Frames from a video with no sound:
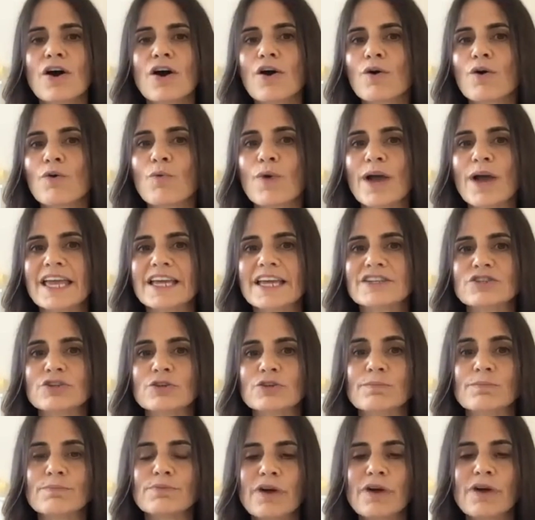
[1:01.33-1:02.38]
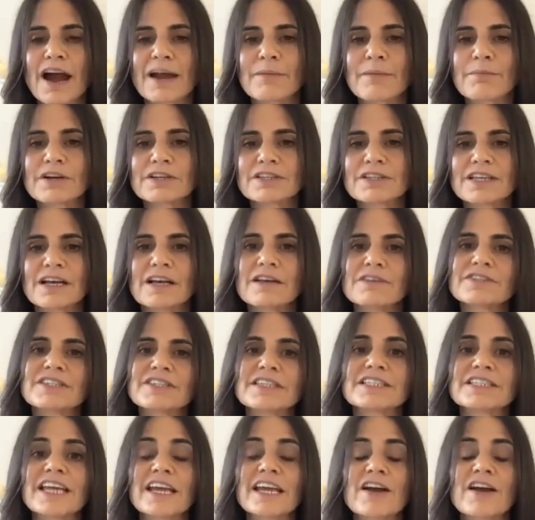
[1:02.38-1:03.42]
a way to prime ourselves
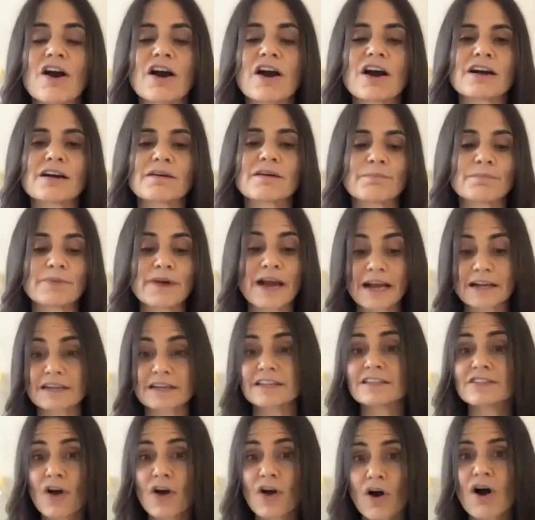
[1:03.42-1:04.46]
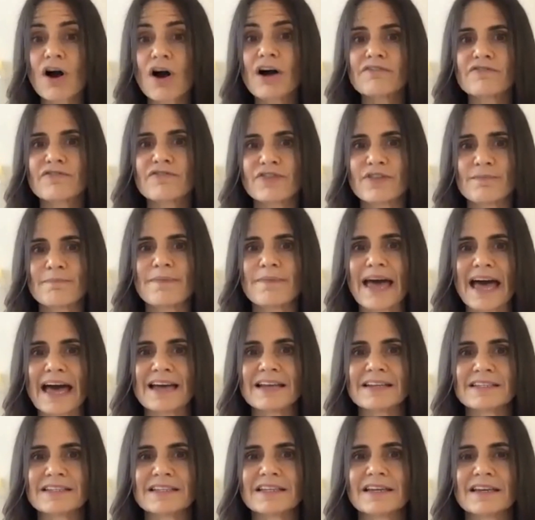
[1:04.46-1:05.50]
to take our practice off the
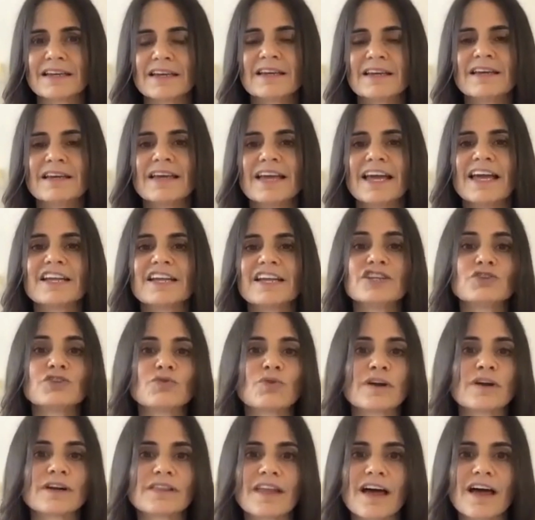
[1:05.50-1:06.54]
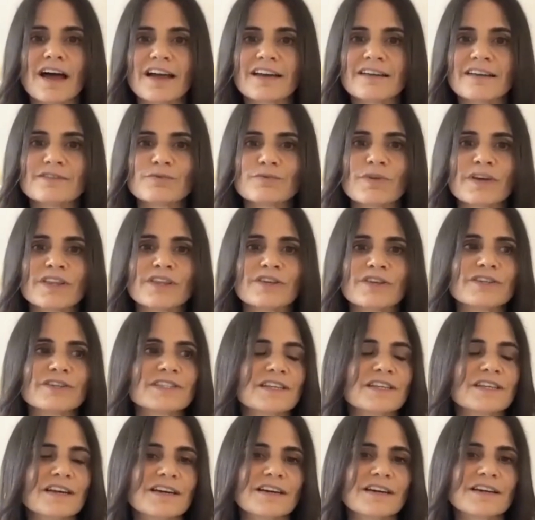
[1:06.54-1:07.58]
mat and into our lives, whether
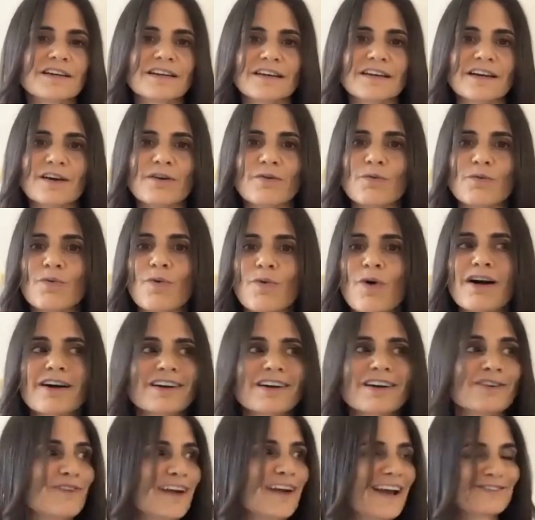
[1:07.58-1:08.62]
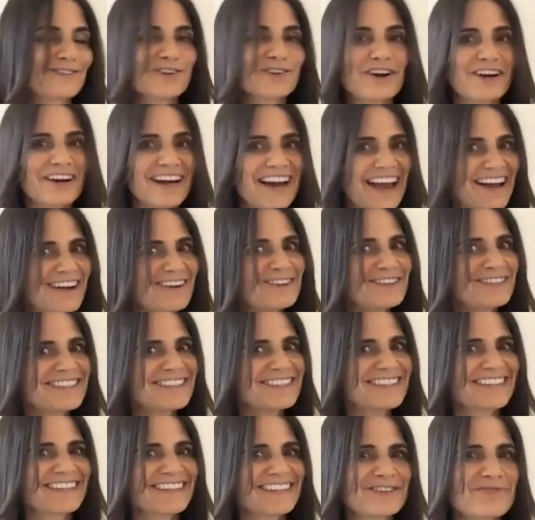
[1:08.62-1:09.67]
it's a walk around our
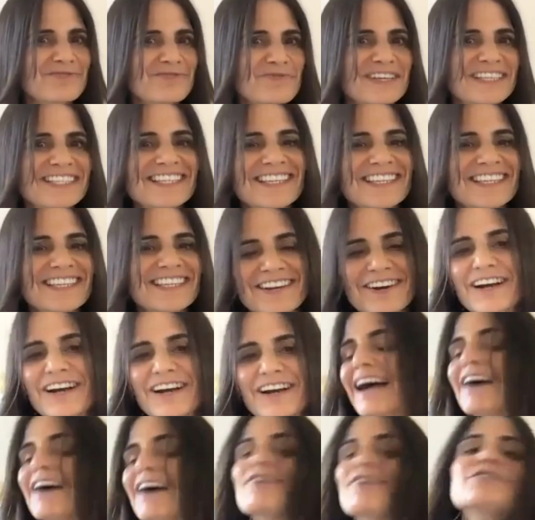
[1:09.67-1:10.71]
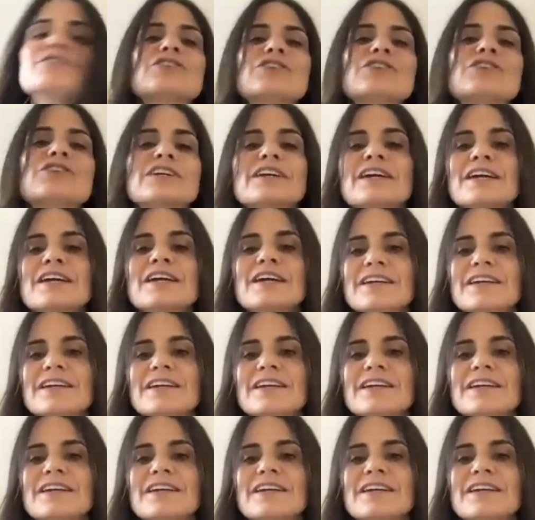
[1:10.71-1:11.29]
house and who we see in our house, or